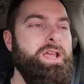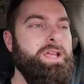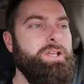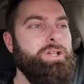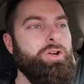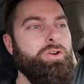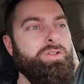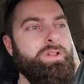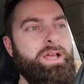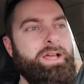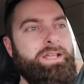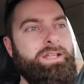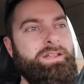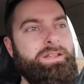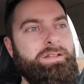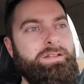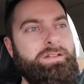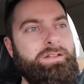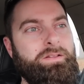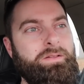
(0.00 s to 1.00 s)
You know, like
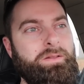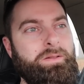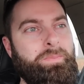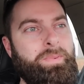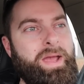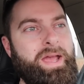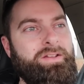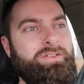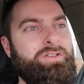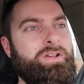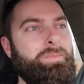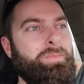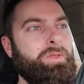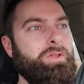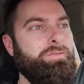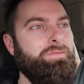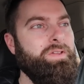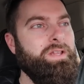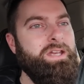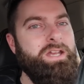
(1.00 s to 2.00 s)
the past
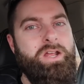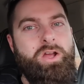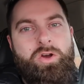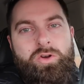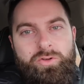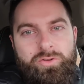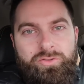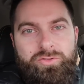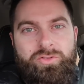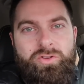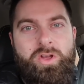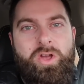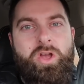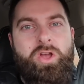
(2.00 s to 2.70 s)
couple of videos,